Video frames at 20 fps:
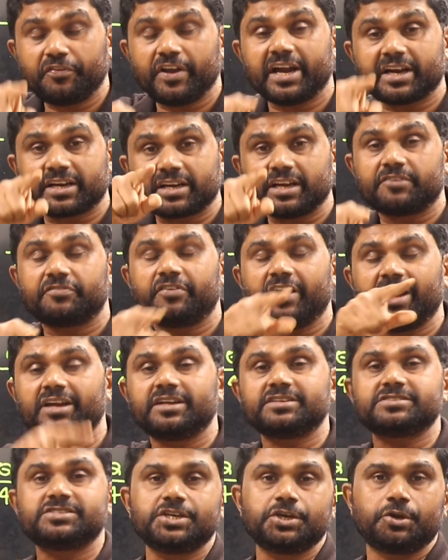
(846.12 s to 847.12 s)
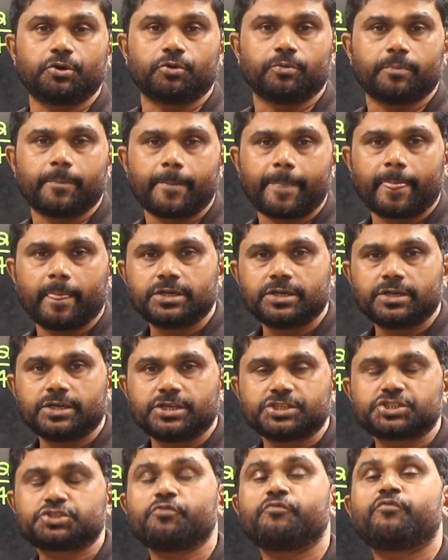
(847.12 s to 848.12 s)
electric field is 0.
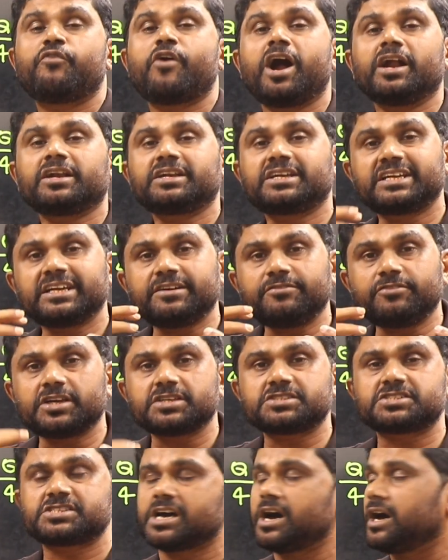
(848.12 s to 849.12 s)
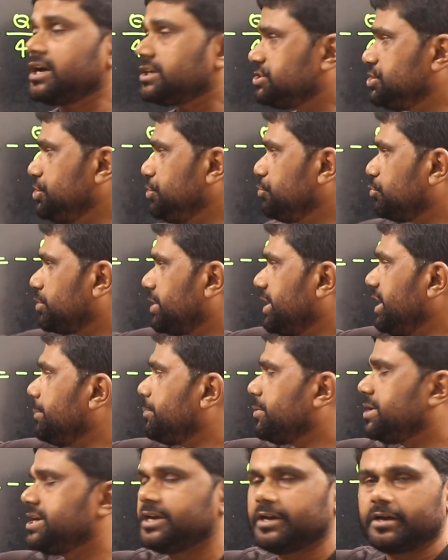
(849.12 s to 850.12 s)
So whatever charge you
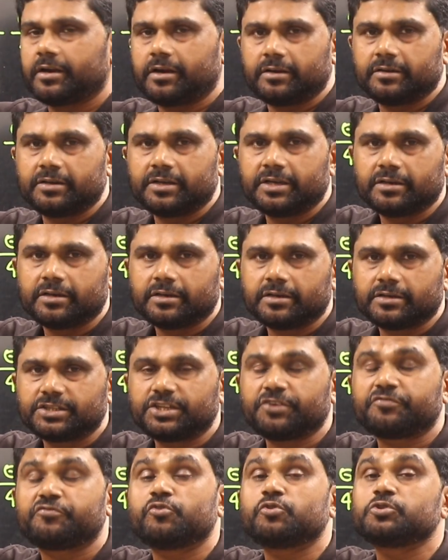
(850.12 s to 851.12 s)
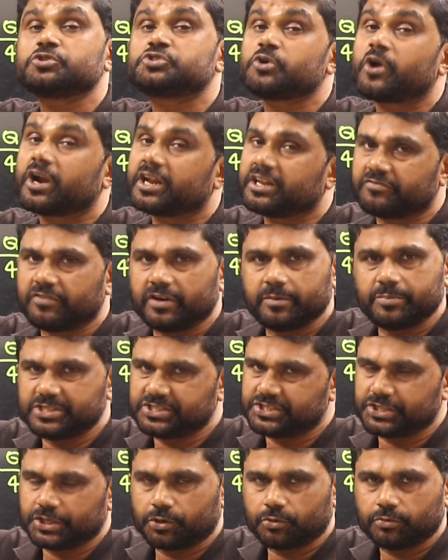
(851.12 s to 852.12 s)
keep here, the force on it will be
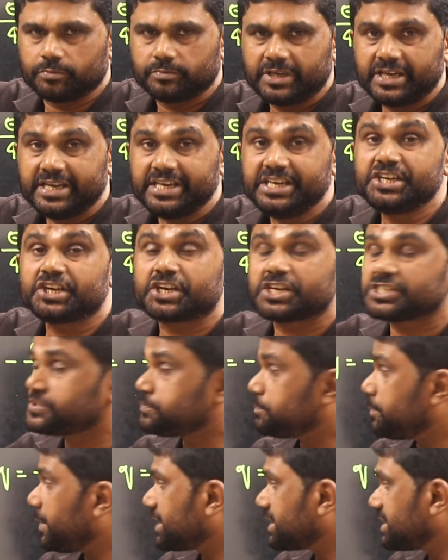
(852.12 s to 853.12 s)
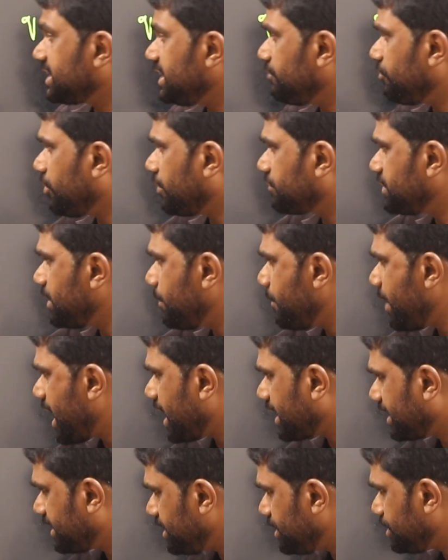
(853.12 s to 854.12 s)
0. Irrespective of the
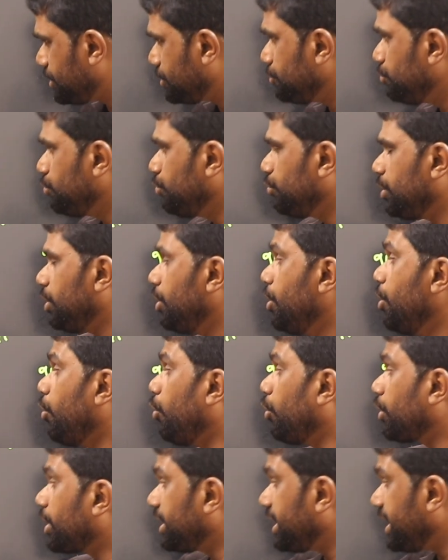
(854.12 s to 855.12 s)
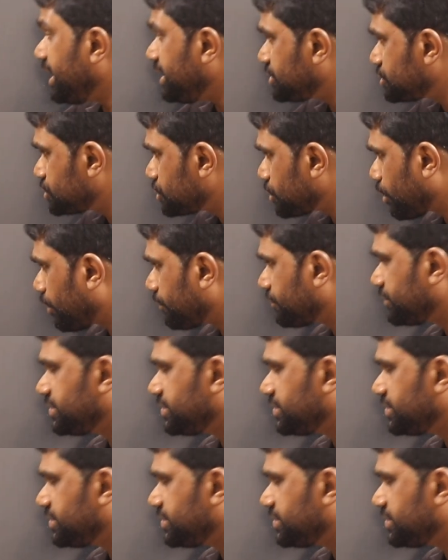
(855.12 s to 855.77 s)
magnitude or nature of